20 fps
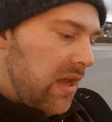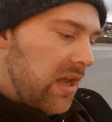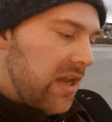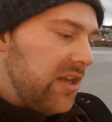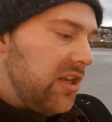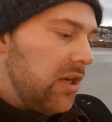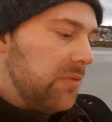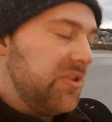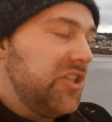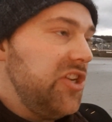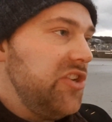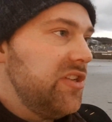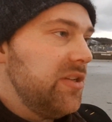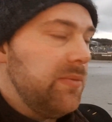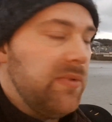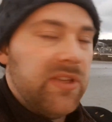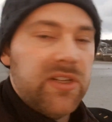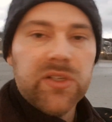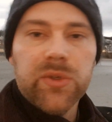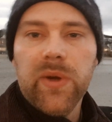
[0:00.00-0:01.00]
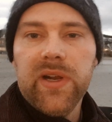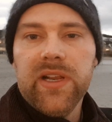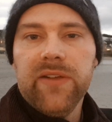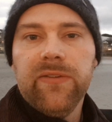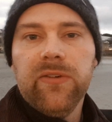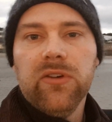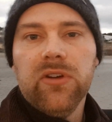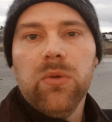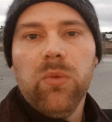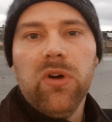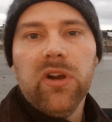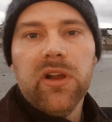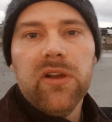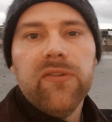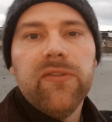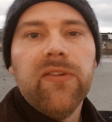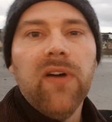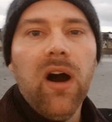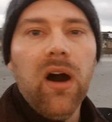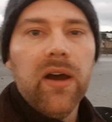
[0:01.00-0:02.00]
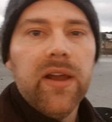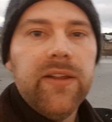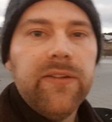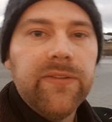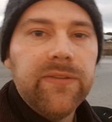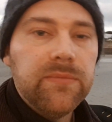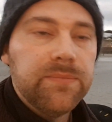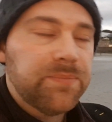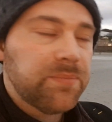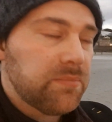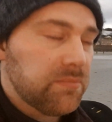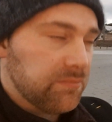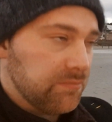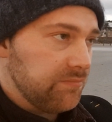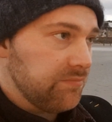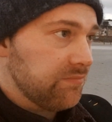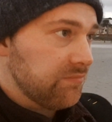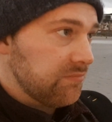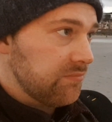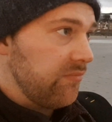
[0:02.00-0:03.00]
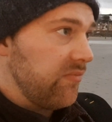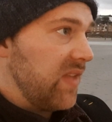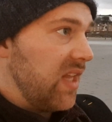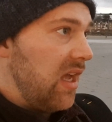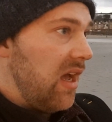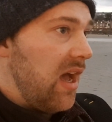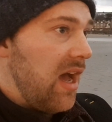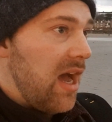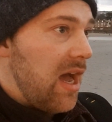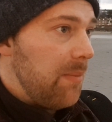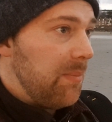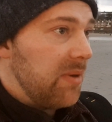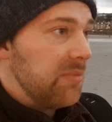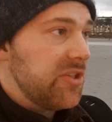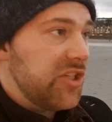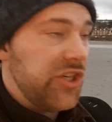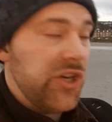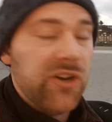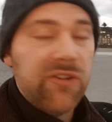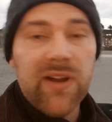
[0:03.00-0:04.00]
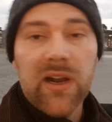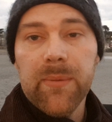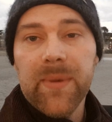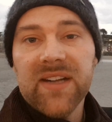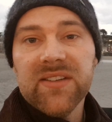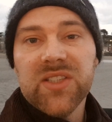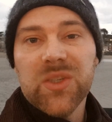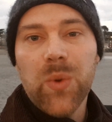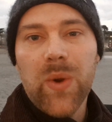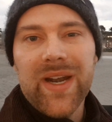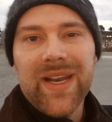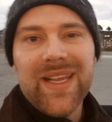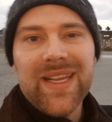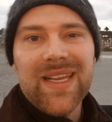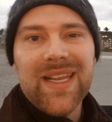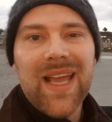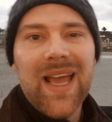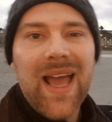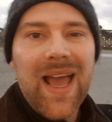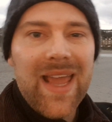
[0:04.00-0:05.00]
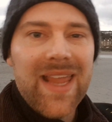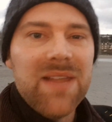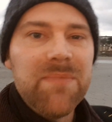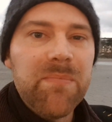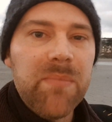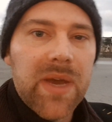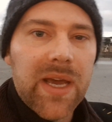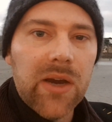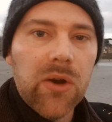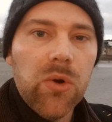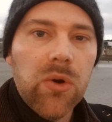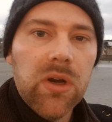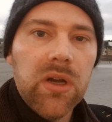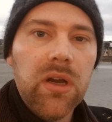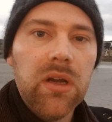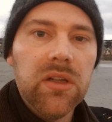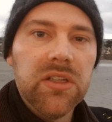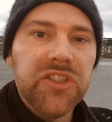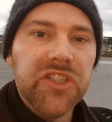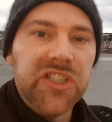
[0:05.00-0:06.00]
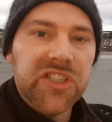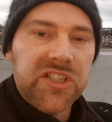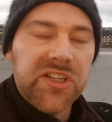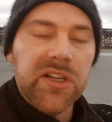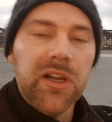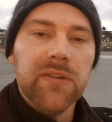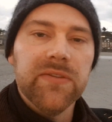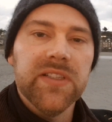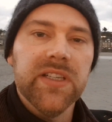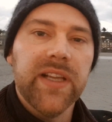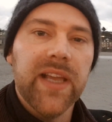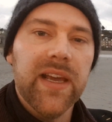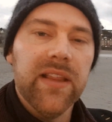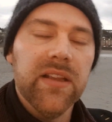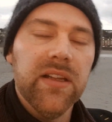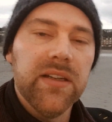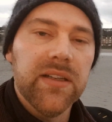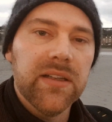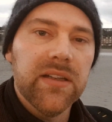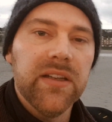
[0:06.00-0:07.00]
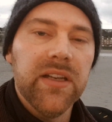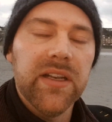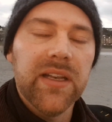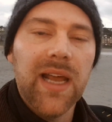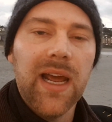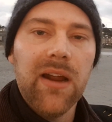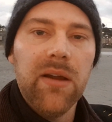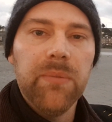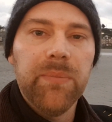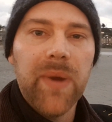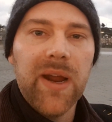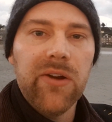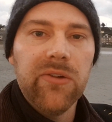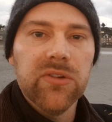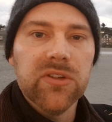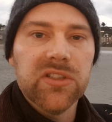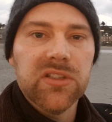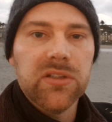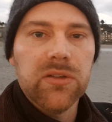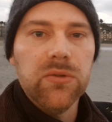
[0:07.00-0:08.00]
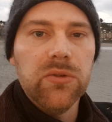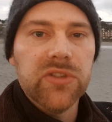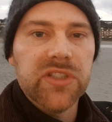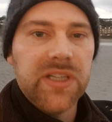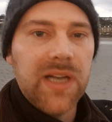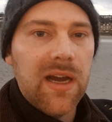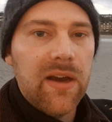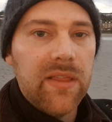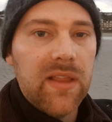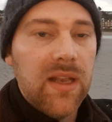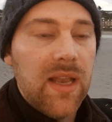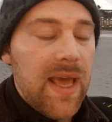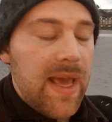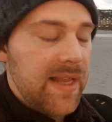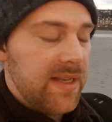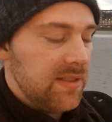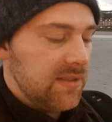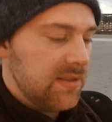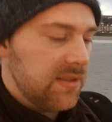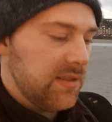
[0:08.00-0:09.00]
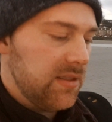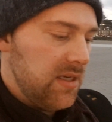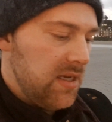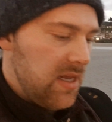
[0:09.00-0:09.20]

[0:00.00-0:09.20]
Now I'm shooting with a 24-105. I'm shooting around about 28mm, just enough to get the barrel distortion out of the lens.